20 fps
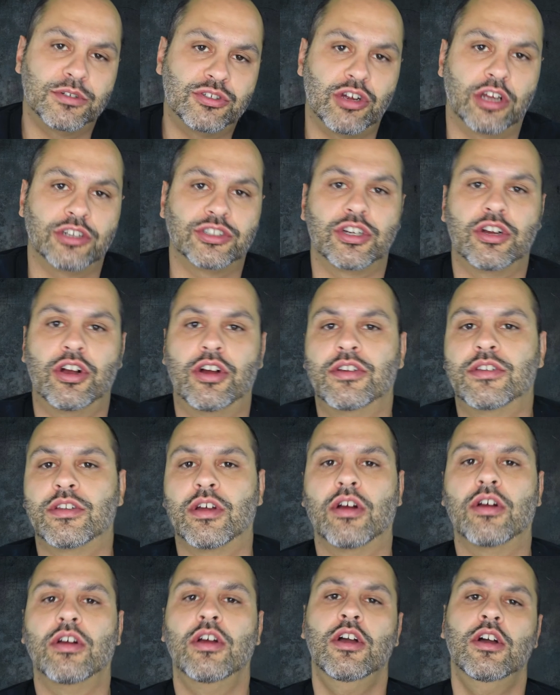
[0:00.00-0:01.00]
Treasure Hunts
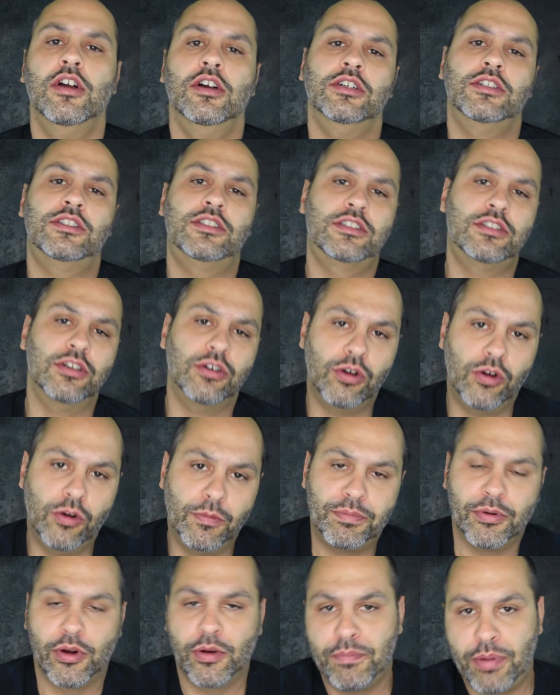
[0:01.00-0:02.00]
are
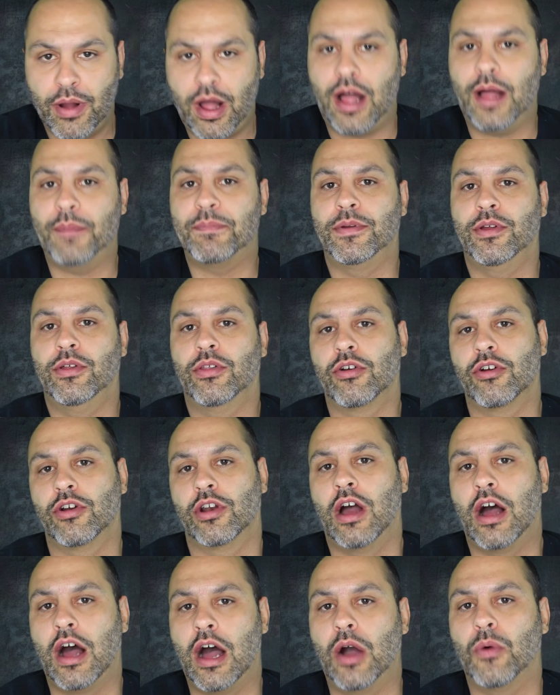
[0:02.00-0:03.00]
super popular in
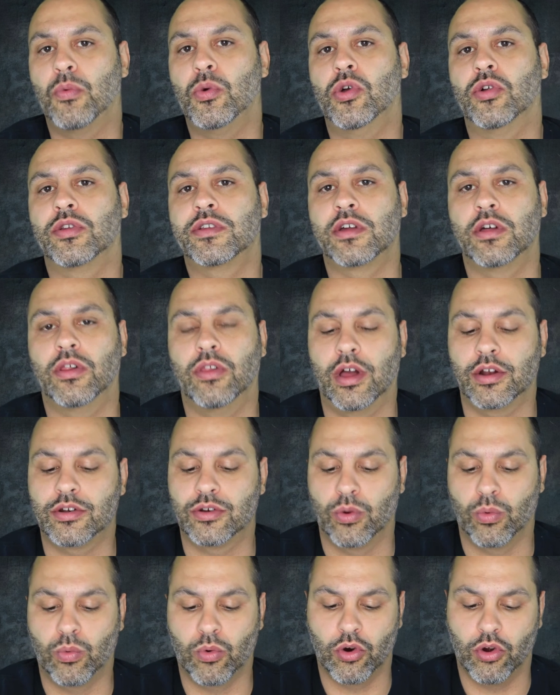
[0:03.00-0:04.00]
the Hot Wheels
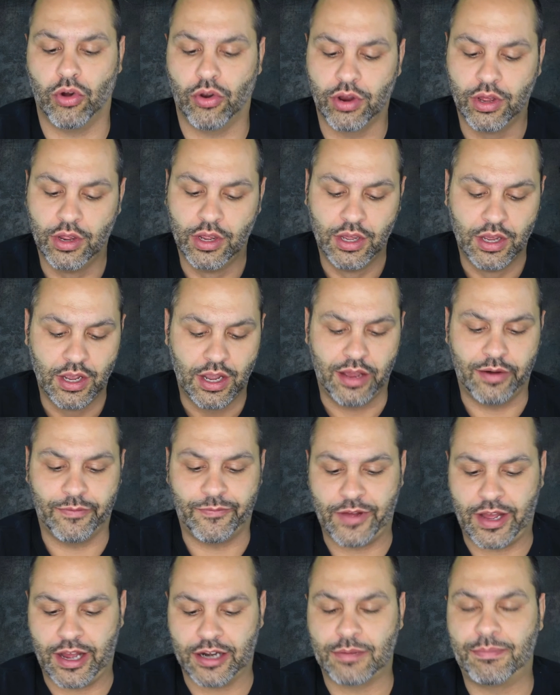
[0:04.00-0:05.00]
collector world. In
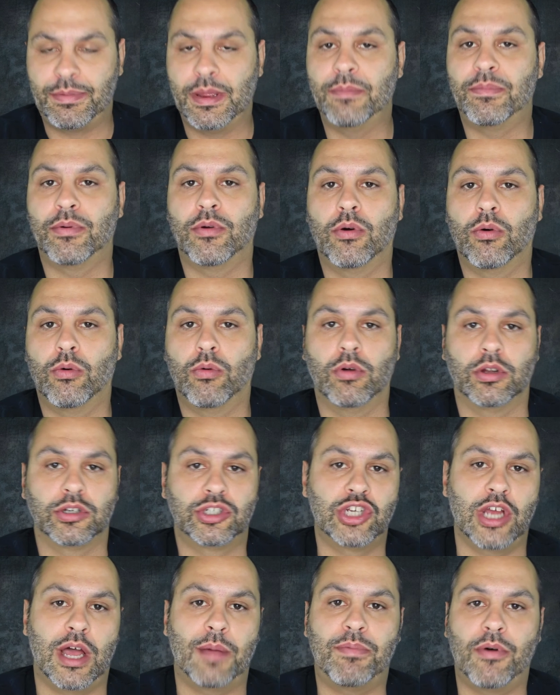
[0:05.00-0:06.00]
fact, people will
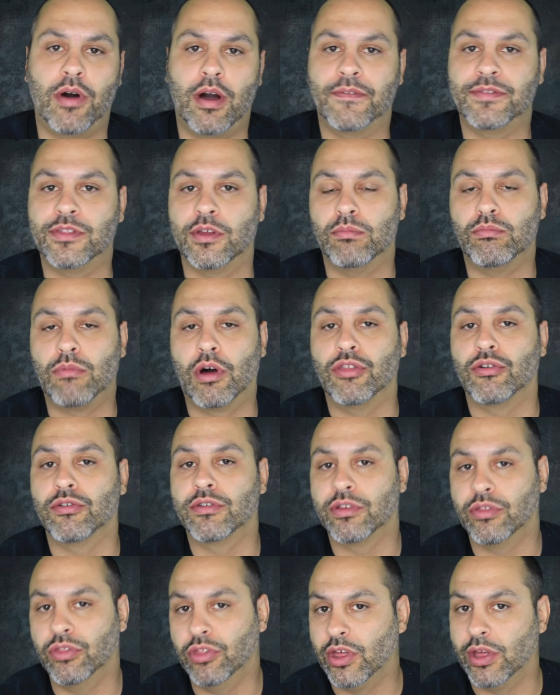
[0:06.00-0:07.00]
chop off their
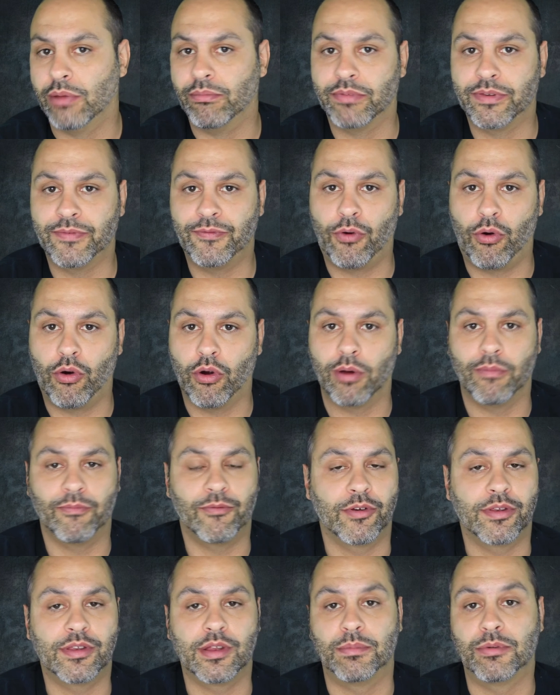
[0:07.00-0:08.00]
mother's limbs for them
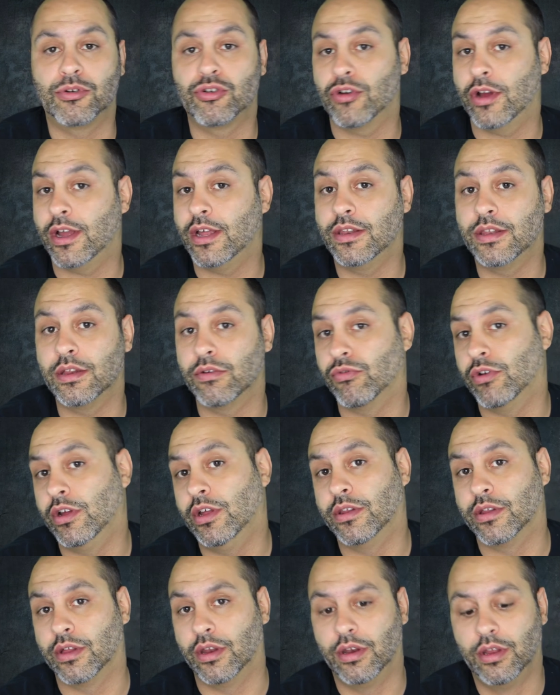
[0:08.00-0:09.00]
for some crazy
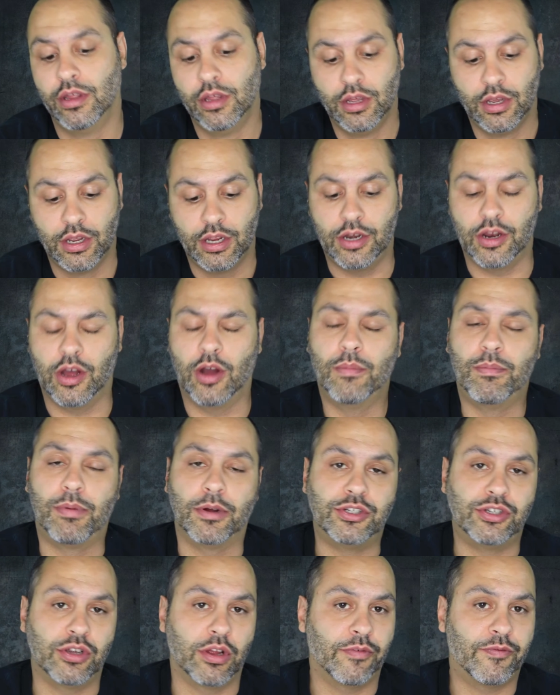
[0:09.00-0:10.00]
reason. You know,
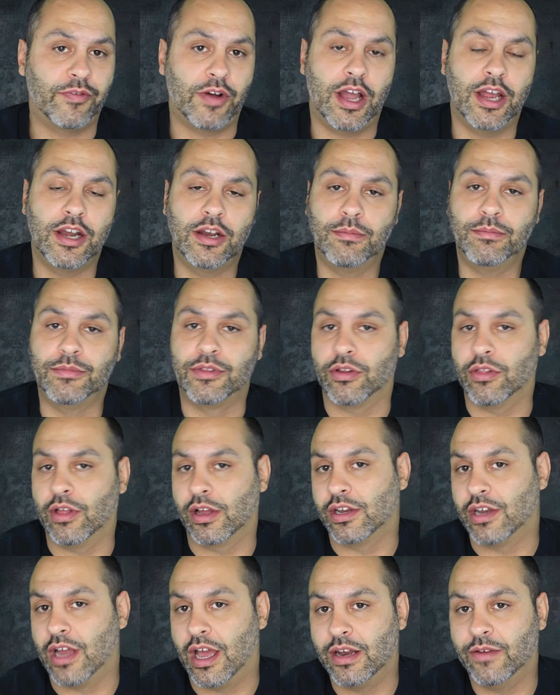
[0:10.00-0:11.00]
but you can find them. They're
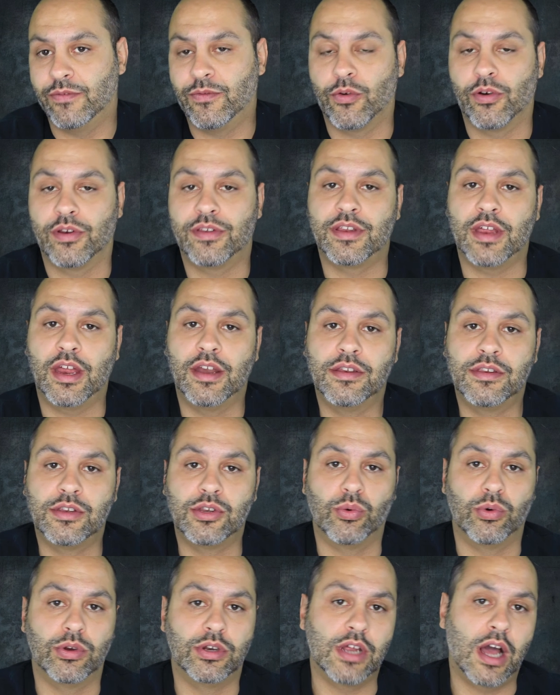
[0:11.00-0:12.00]
like 94 cents
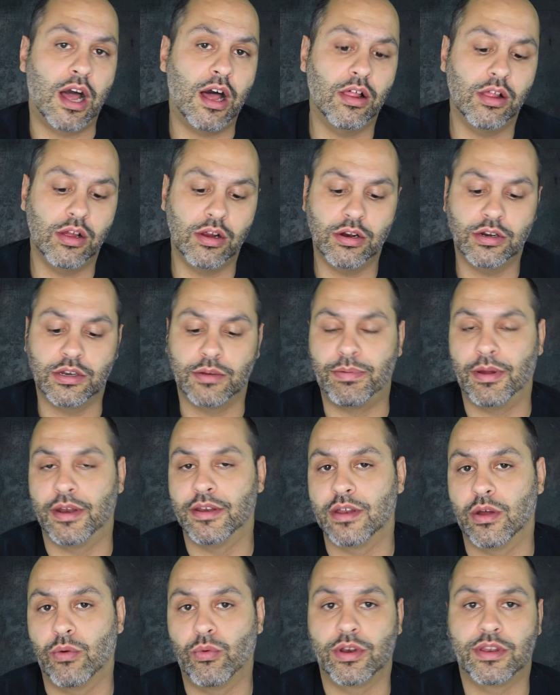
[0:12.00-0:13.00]
to $1,
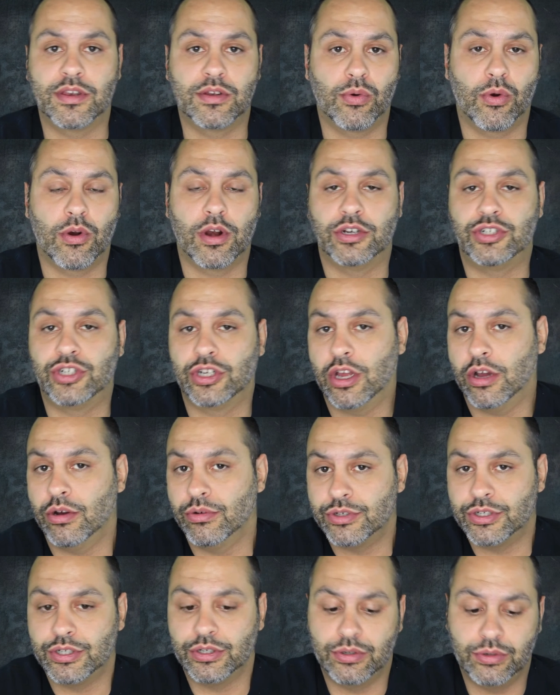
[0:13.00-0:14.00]
depends on what store that you
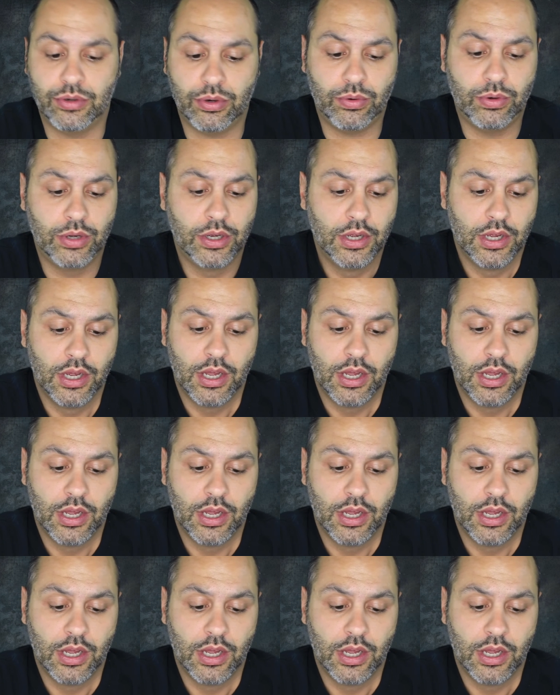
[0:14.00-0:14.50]
go to.